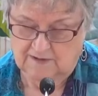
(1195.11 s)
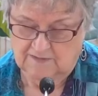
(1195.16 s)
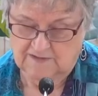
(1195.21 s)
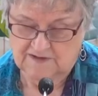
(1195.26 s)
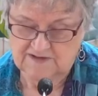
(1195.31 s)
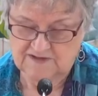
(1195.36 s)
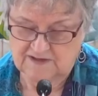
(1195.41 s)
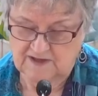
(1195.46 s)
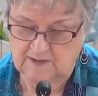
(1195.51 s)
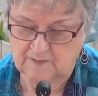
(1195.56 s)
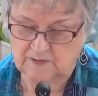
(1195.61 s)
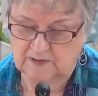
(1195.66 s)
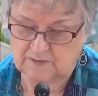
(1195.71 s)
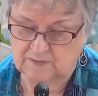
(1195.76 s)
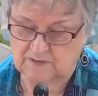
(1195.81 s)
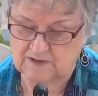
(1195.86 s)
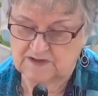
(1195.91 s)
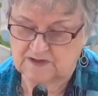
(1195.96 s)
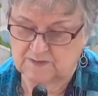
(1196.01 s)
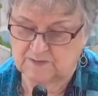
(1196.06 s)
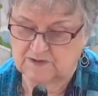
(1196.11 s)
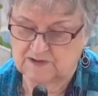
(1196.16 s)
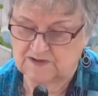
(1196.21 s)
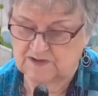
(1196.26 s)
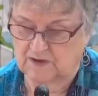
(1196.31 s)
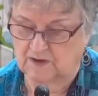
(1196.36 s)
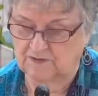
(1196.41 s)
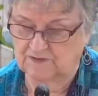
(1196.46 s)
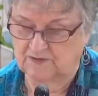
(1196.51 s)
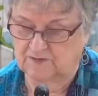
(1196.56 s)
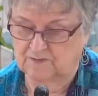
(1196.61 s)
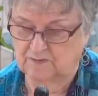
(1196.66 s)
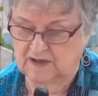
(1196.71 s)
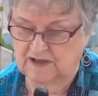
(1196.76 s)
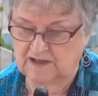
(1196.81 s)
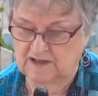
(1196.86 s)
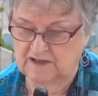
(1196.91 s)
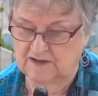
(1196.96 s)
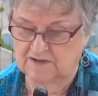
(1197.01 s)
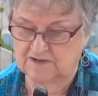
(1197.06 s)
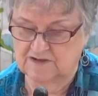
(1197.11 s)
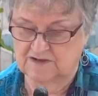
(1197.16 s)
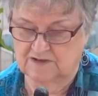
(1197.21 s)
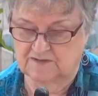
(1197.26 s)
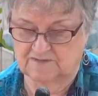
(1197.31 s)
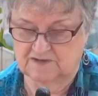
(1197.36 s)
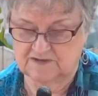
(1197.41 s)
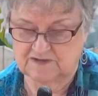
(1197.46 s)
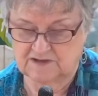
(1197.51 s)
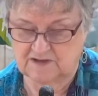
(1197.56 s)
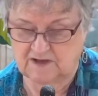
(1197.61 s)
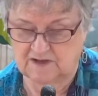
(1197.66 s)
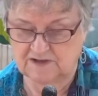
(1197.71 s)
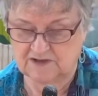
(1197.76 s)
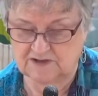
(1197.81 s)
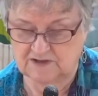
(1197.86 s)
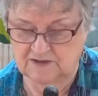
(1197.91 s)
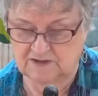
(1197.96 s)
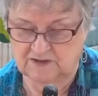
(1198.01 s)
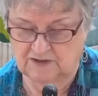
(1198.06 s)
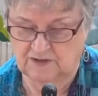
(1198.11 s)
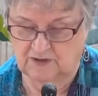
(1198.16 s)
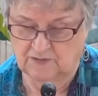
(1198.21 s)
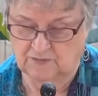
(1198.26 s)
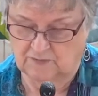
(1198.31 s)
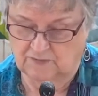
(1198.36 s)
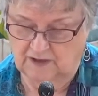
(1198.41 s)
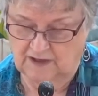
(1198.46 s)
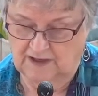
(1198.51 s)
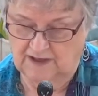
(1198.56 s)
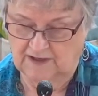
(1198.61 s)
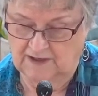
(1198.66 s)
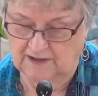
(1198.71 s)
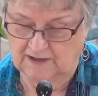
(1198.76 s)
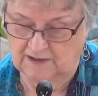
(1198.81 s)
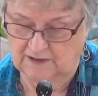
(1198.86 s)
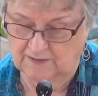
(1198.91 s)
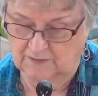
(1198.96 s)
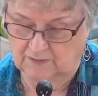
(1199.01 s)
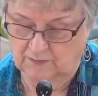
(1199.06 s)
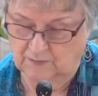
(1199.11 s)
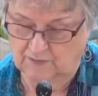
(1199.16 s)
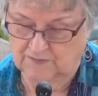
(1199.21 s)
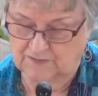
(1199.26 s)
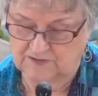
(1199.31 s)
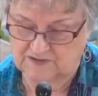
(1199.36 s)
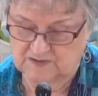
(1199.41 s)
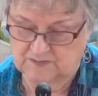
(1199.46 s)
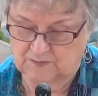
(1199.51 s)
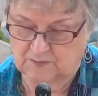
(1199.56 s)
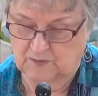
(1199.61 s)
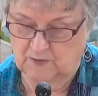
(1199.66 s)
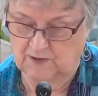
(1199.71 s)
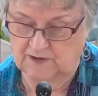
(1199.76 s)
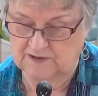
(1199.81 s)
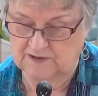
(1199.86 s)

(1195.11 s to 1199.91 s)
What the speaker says: This statement was the result of many years of discussion and creating it with the support